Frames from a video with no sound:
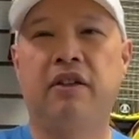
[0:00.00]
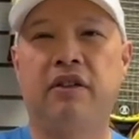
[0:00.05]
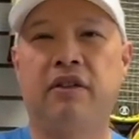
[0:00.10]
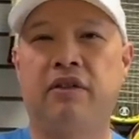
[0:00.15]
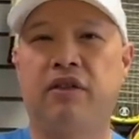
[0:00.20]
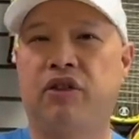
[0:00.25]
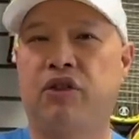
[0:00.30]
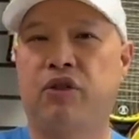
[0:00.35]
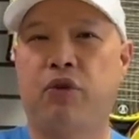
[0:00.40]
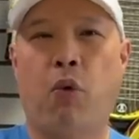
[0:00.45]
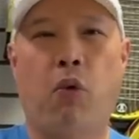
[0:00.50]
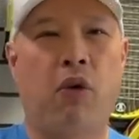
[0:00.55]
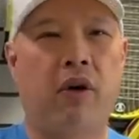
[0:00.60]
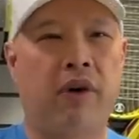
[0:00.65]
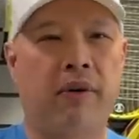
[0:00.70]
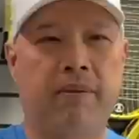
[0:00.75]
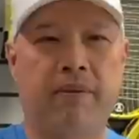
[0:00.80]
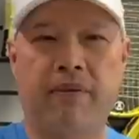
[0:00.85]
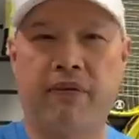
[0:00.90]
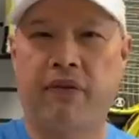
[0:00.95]
store
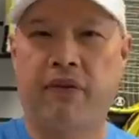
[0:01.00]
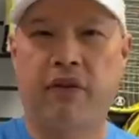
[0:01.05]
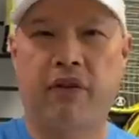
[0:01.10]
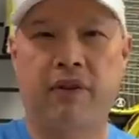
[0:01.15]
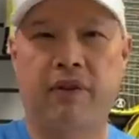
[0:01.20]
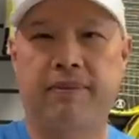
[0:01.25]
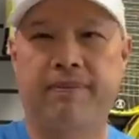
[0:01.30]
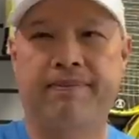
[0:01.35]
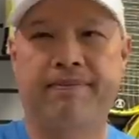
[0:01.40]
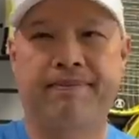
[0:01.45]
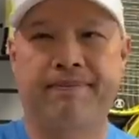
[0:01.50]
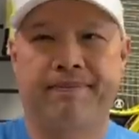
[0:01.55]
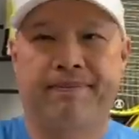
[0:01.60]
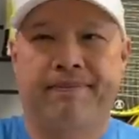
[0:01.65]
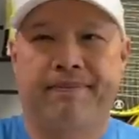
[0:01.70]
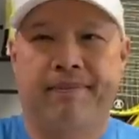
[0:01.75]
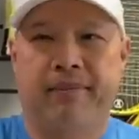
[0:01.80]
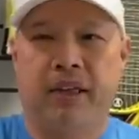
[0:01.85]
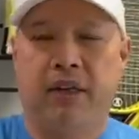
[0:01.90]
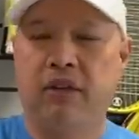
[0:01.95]
them for,
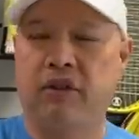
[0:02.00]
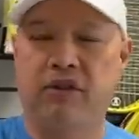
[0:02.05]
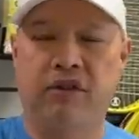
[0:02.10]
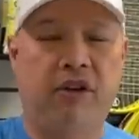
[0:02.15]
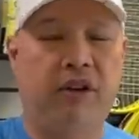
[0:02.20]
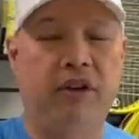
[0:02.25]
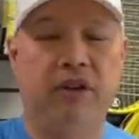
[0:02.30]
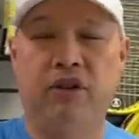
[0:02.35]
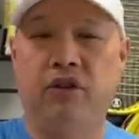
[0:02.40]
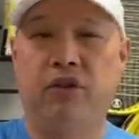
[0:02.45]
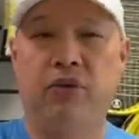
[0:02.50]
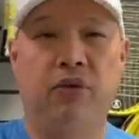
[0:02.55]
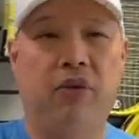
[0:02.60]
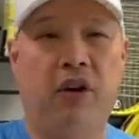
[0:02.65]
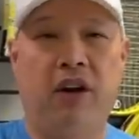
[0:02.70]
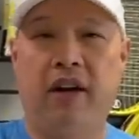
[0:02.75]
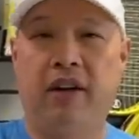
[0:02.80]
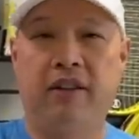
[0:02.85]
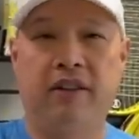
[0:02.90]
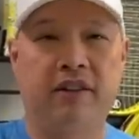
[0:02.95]
you know, as long as you
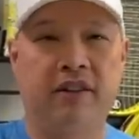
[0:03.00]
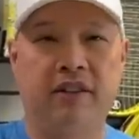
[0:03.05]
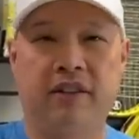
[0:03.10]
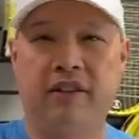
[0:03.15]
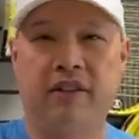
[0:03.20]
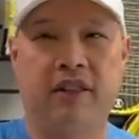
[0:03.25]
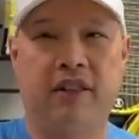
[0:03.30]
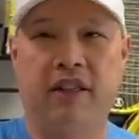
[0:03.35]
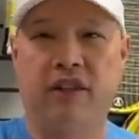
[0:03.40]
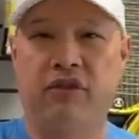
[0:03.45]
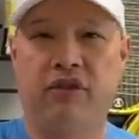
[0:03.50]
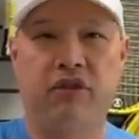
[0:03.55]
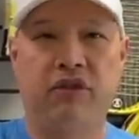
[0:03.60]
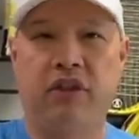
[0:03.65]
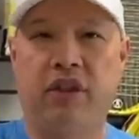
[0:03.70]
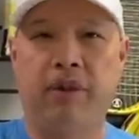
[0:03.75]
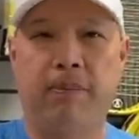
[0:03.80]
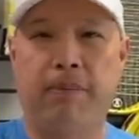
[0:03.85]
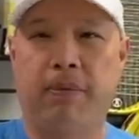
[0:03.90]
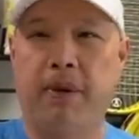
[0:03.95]
want. I guess you
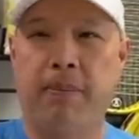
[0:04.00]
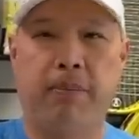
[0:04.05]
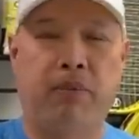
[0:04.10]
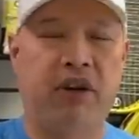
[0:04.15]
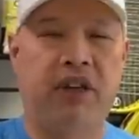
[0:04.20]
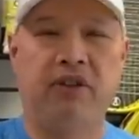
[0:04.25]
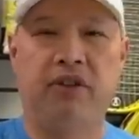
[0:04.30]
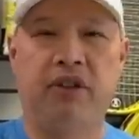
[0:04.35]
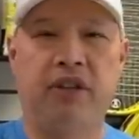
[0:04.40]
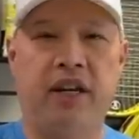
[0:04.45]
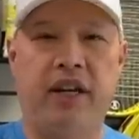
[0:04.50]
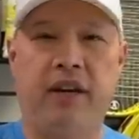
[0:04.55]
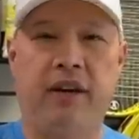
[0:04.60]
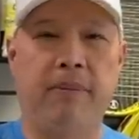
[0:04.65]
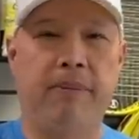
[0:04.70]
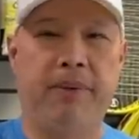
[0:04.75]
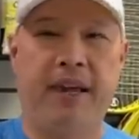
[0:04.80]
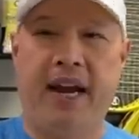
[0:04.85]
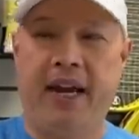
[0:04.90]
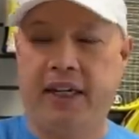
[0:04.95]
keep compressing the air
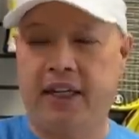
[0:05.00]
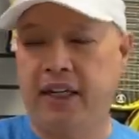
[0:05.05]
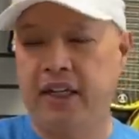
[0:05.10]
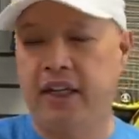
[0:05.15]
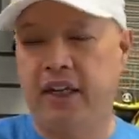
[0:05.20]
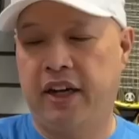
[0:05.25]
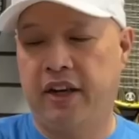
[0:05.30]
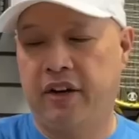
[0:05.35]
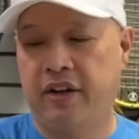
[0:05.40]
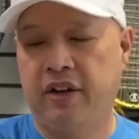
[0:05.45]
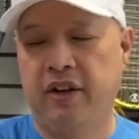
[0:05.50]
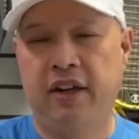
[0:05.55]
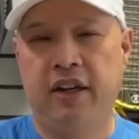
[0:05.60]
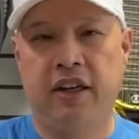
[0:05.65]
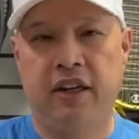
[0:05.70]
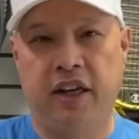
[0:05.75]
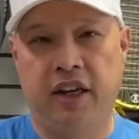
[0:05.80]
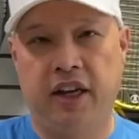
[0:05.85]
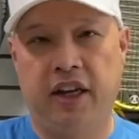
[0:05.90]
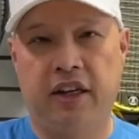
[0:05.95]
back in there,
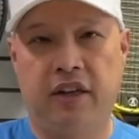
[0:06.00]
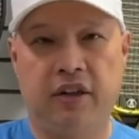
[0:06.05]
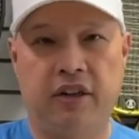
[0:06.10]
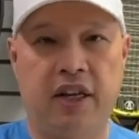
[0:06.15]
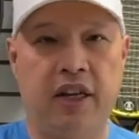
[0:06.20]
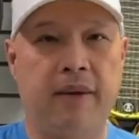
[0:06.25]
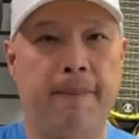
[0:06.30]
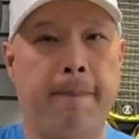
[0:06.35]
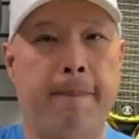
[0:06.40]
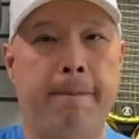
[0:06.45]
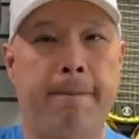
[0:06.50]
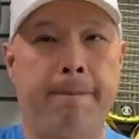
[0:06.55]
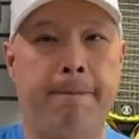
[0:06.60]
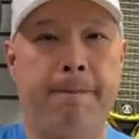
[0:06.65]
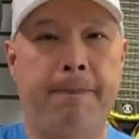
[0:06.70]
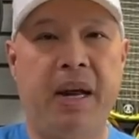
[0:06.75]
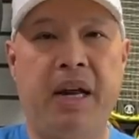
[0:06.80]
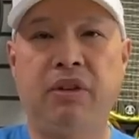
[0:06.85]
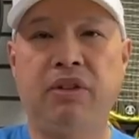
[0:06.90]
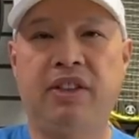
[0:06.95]
it'll keep
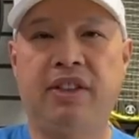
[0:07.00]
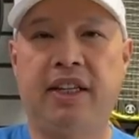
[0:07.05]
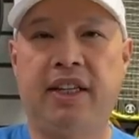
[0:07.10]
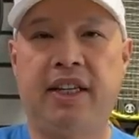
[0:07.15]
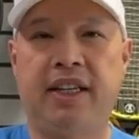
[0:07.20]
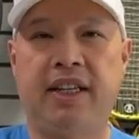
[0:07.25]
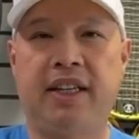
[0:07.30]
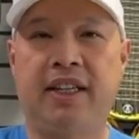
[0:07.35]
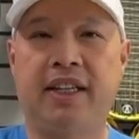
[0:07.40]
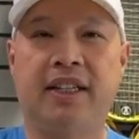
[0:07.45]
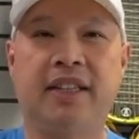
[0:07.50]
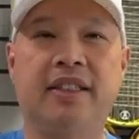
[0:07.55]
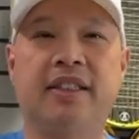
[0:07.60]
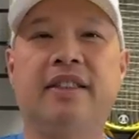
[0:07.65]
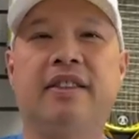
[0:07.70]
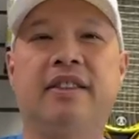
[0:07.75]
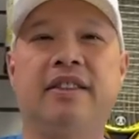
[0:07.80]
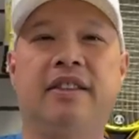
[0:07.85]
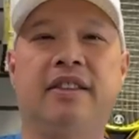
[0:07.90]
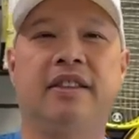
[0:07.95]
bouncing.
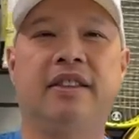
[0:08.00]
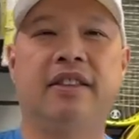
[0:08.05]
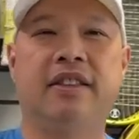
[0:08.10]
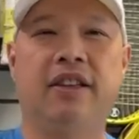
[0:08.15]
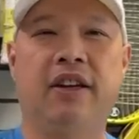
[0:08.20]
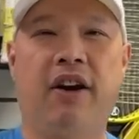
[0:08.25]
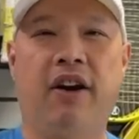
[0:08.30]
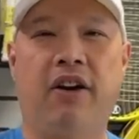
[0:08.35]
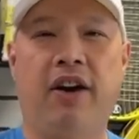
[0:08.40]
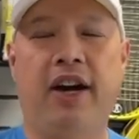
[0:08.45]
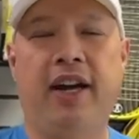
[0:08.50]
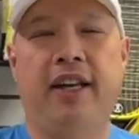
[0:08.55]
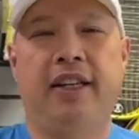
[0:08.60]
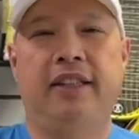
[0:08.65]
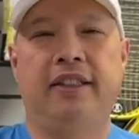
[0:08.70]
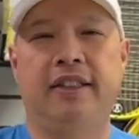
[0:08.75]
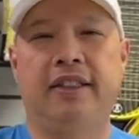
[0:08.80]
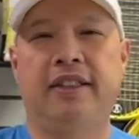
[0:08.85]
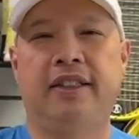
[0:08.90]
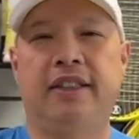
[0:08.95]
All right,
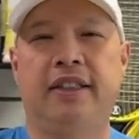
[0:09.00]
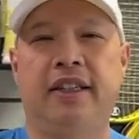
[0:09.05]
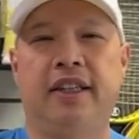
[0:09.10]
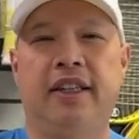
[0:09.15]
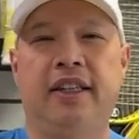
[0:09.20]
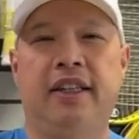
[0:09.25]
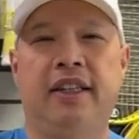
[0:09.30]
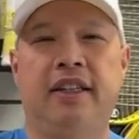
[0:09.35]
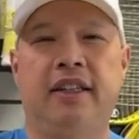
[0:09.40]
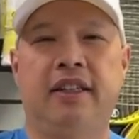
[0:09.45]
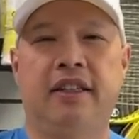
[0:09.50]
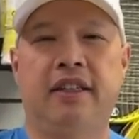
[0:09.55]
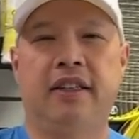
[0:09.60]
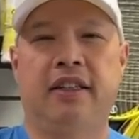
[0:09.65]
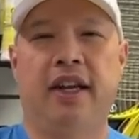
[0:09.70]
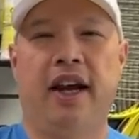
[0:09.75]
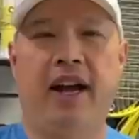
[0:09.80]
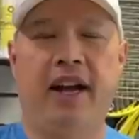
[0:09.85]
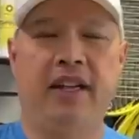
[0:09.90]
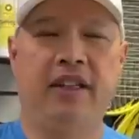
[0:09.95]

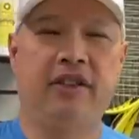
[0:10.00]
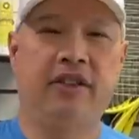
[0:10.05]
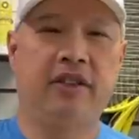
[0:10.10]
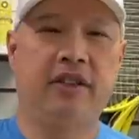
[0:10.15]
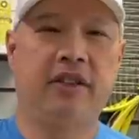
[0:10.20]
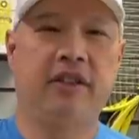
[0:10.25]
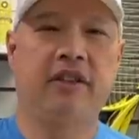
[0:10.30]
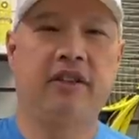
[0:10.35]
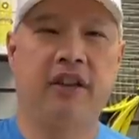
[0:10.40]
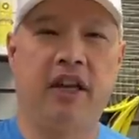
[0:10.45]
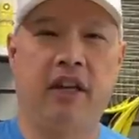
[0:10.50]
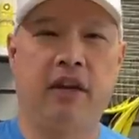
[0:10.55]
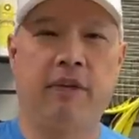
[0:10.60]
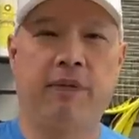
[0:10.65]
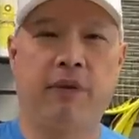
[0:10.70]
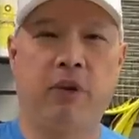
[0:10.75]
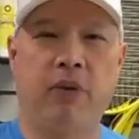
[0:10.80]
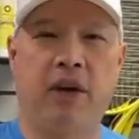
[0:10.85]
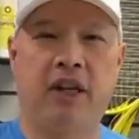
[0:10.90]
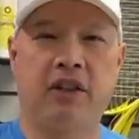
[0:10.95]
guys, thank you
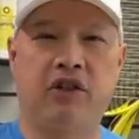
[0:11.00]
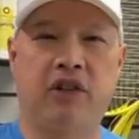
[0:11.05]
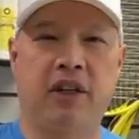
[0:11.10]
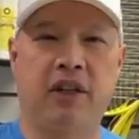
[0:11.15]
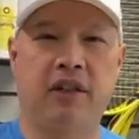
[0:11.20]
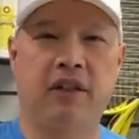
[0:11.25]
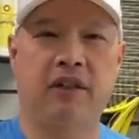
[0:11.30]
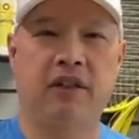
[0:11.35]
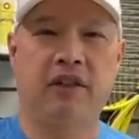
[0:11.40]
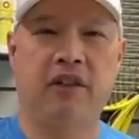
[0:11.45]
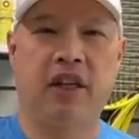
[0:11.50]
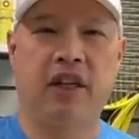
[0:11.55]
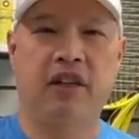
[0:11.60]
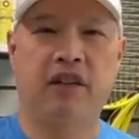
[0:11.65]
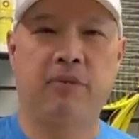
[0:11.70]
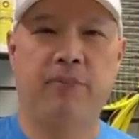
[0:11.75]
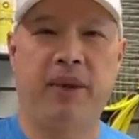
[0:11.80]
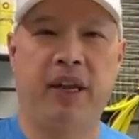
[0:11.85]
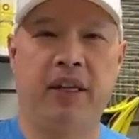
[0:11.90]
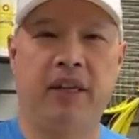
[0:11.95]
for watching Tennis
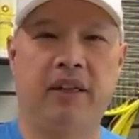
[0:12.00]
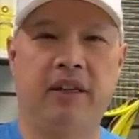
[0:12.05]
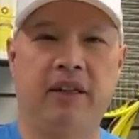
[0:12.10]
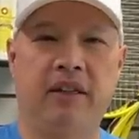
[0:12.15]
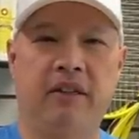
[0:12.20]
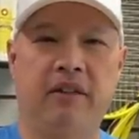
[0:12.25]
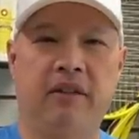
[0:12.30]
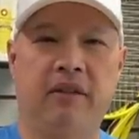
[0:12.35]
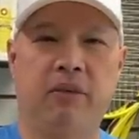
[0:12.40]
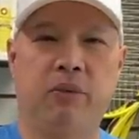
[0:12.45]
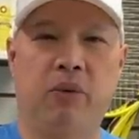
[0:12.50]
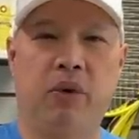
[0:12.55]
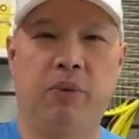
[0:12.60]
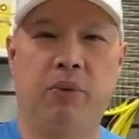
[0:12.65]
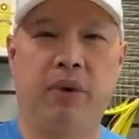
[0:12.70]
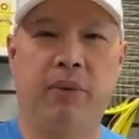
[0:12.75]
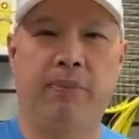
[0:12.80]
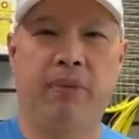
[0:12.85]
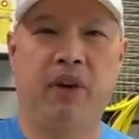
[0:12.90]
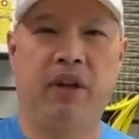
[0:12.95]
Spin, where
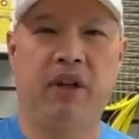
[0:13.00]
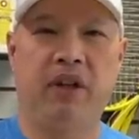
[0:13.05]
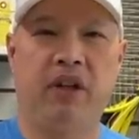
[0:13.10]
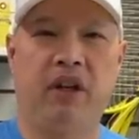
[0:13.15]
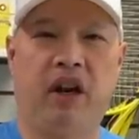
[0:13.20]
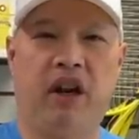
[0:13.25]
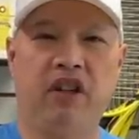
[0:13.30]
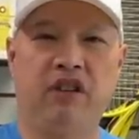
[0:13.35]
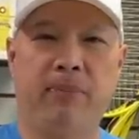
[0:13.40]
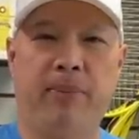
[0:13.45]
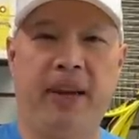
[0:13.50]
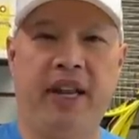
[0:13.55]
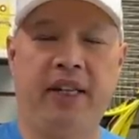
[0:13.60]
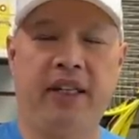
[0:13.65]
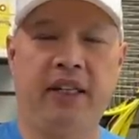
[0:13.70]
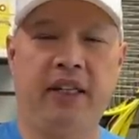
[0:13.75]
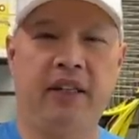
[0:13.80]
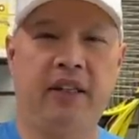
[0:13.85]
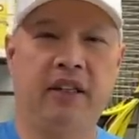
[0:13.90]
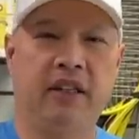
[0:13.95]
we put our
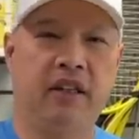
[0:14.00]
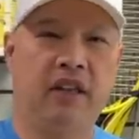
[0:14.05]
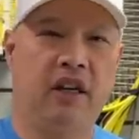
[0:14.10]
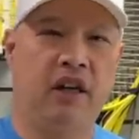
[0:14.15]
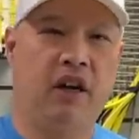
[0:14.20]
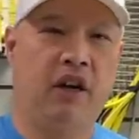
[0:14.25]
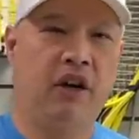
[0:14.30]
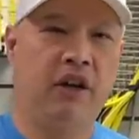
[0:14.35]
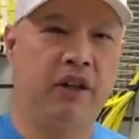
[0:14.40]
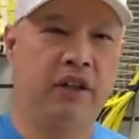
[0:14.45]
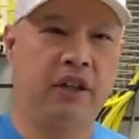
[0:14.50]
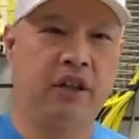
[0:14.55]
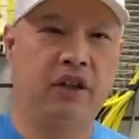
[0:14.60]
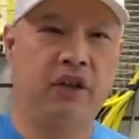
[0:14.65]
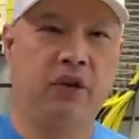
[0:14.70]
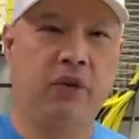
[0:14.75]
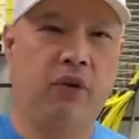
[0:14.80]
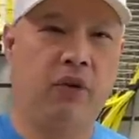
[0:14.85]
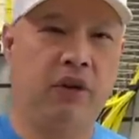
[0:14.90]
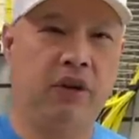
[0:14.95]
spin on
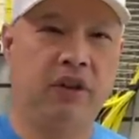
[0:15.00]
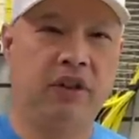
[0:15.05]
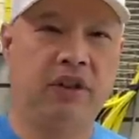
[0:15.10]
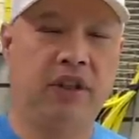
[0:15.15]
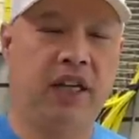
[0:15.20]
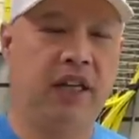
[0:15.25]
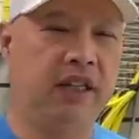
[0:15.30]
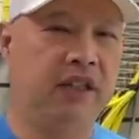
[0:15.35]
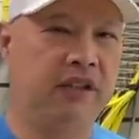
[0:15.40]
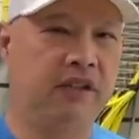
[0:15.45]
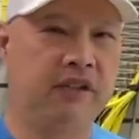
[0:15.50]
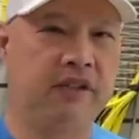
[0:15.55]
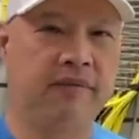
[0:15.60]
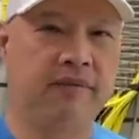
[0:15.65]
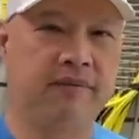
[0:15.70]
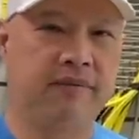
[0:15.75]
your tennis.